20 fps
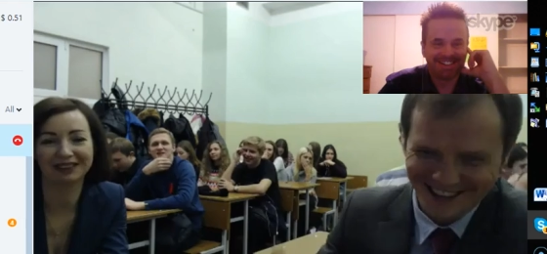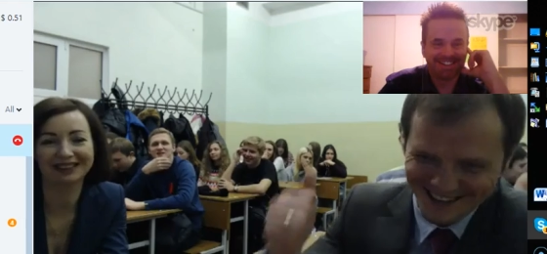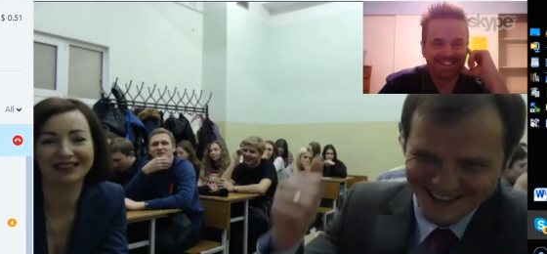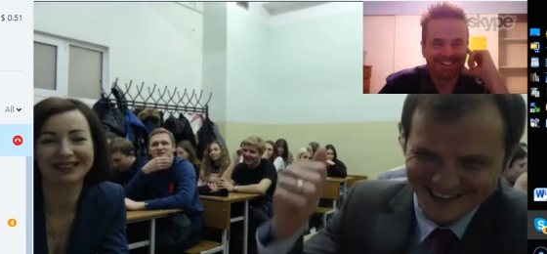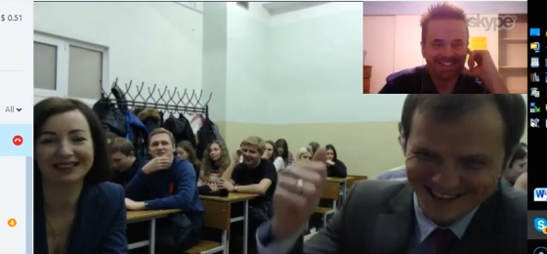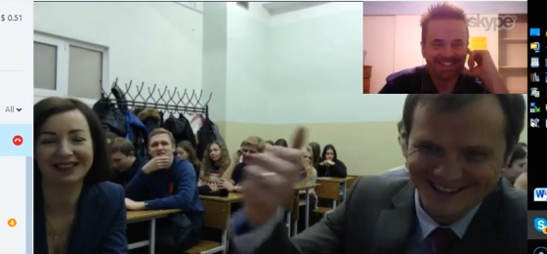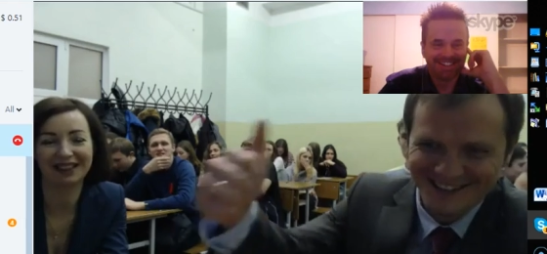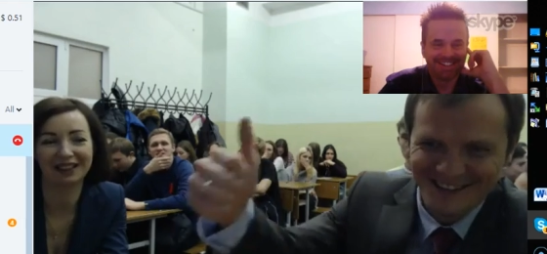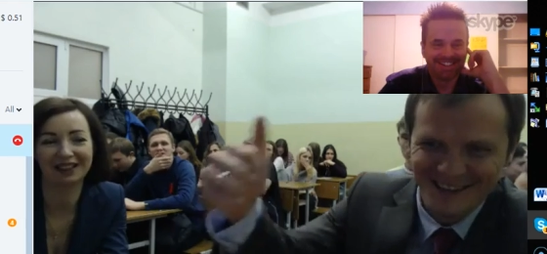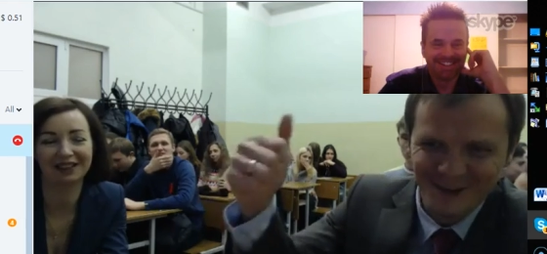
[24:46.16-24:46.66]
Speaker 1: okay.
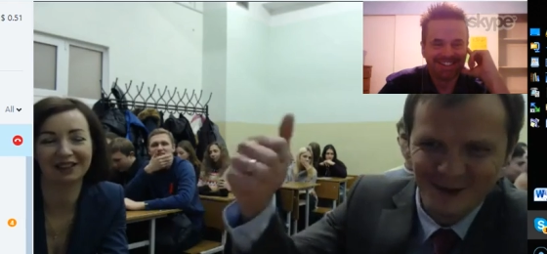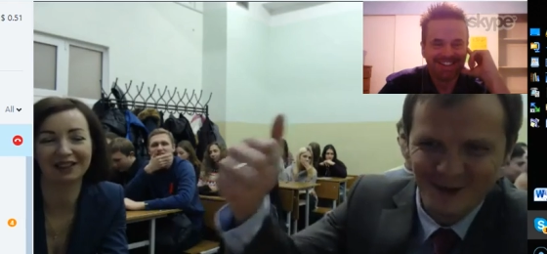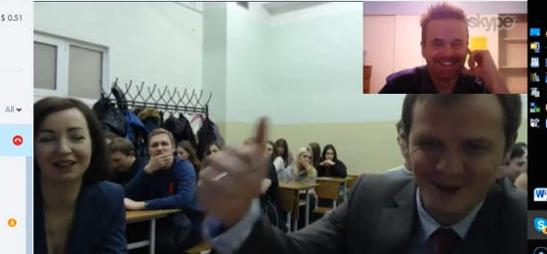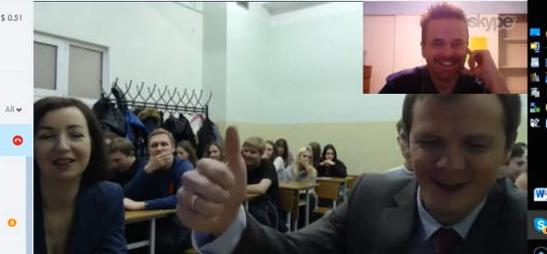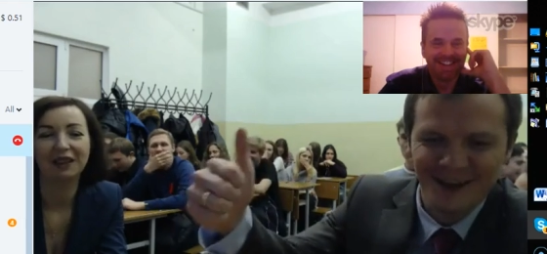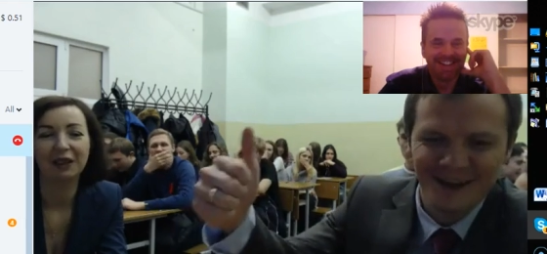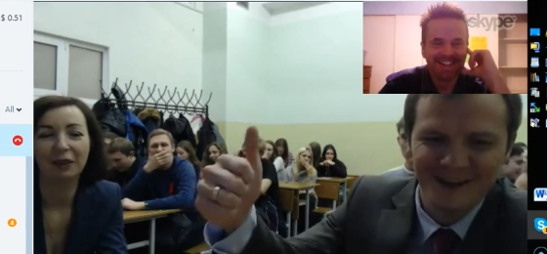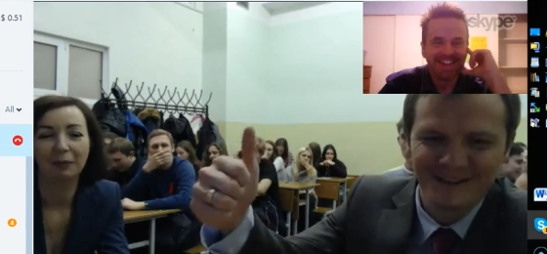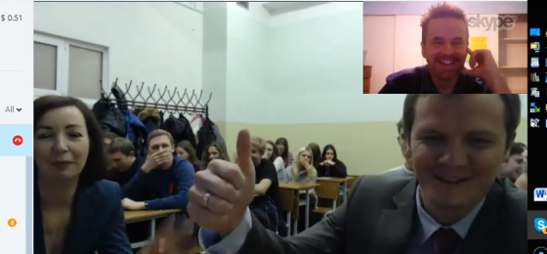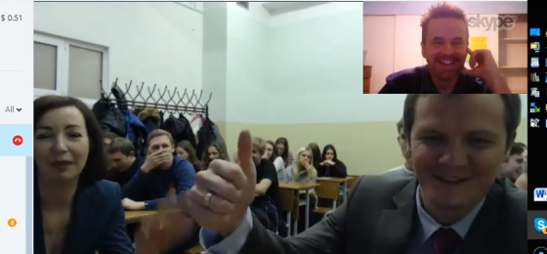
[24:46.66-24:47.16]

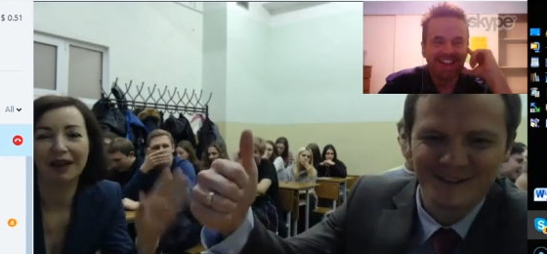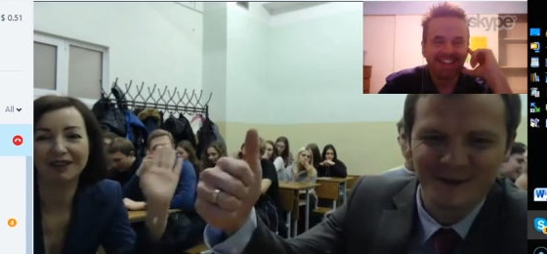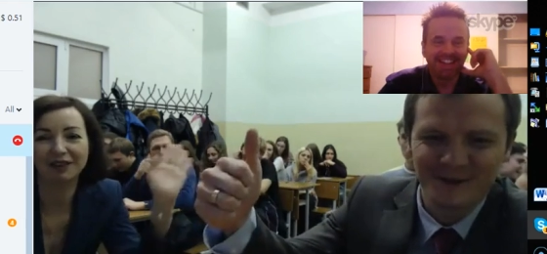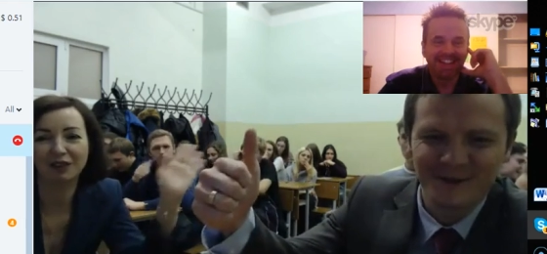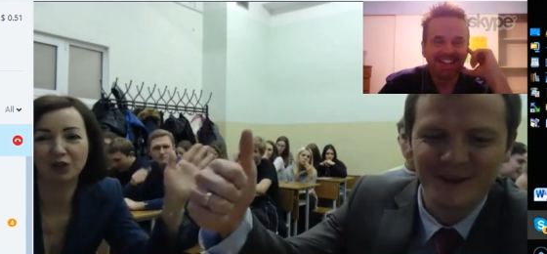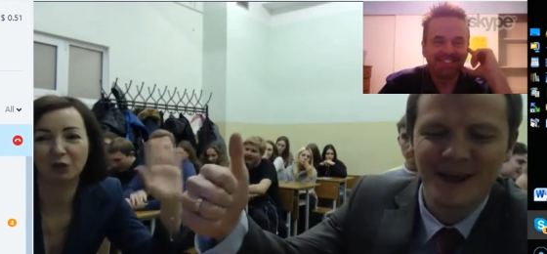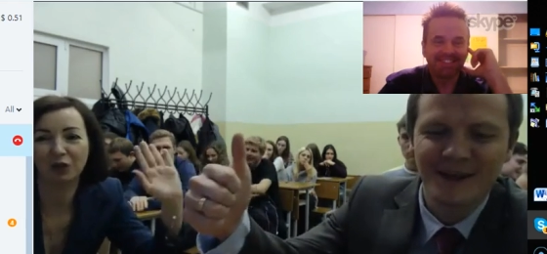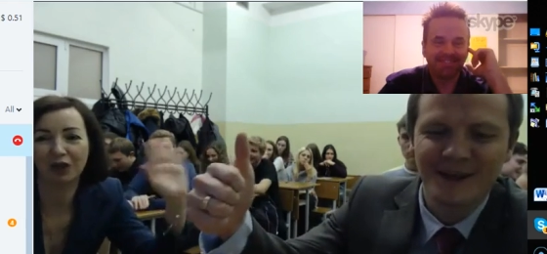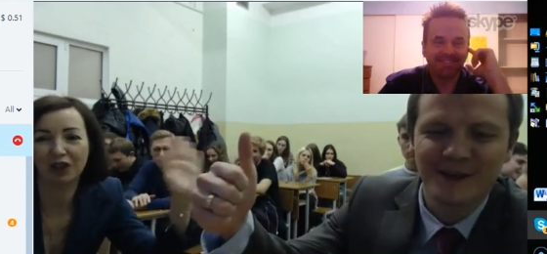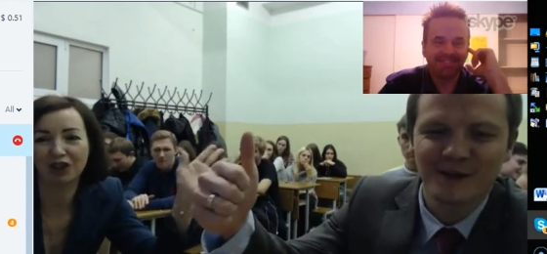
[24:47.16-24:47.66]

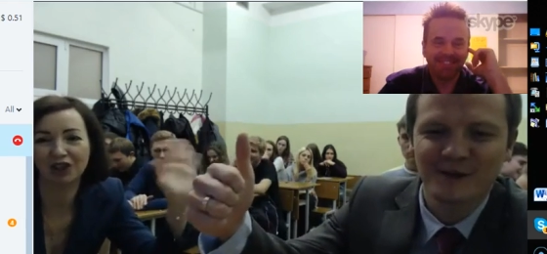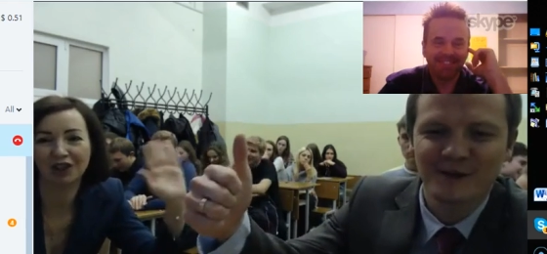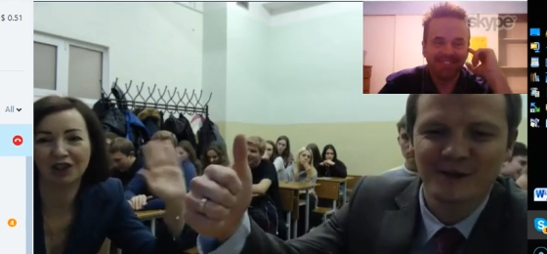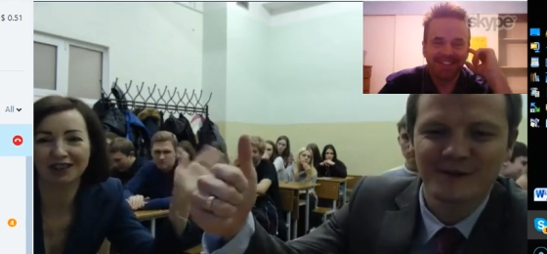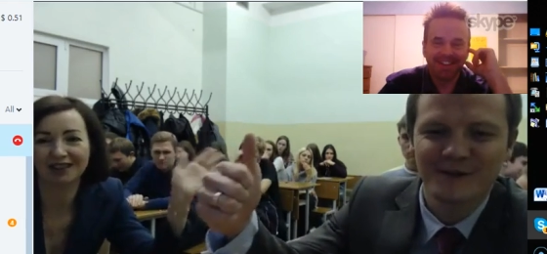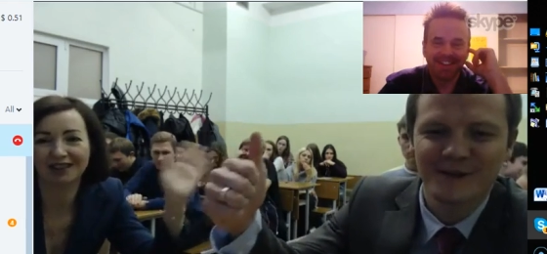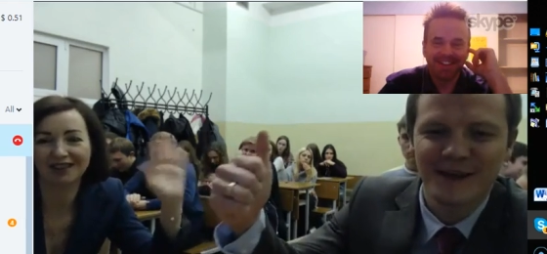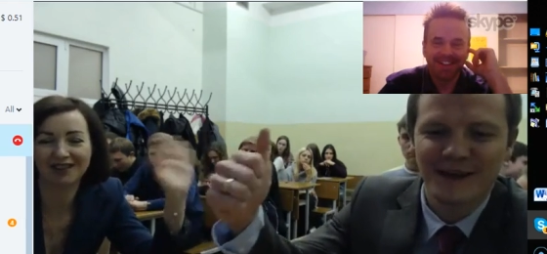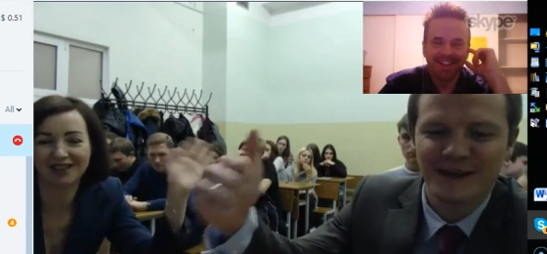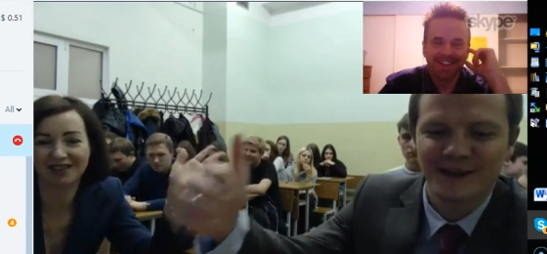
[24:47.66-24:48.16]
it's, thank you.
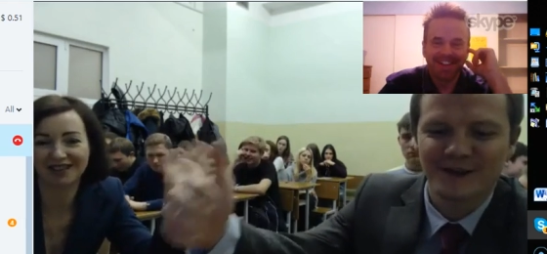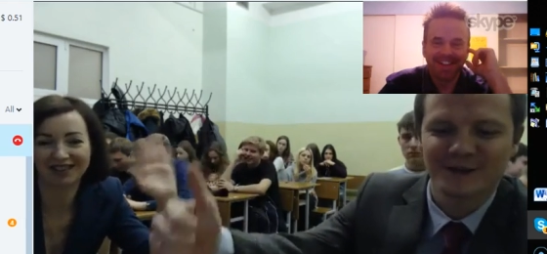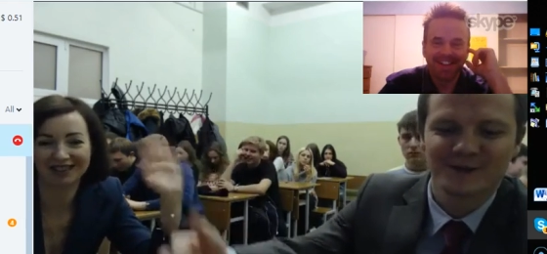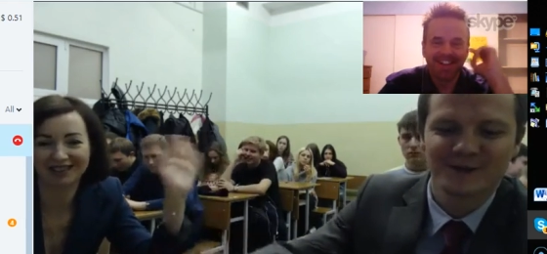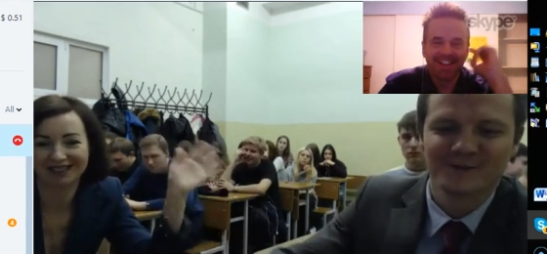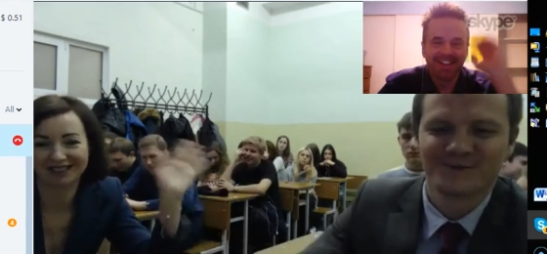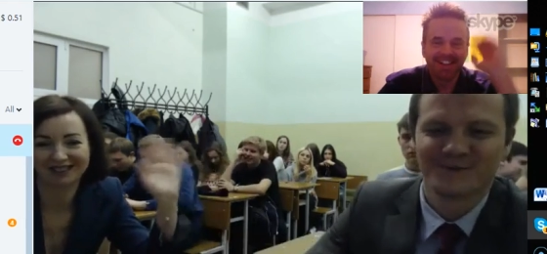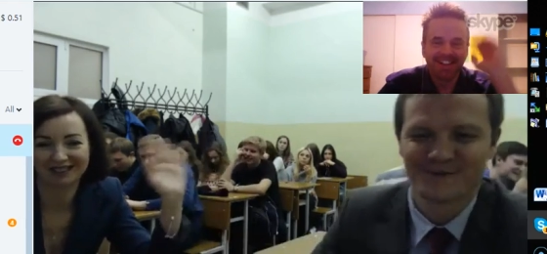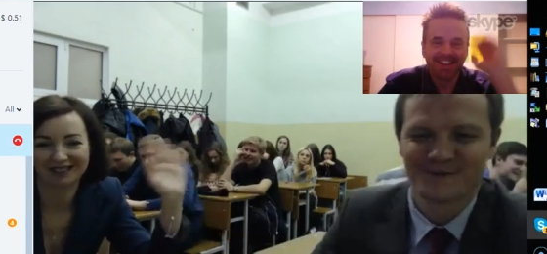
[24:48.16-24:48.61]
Thank you.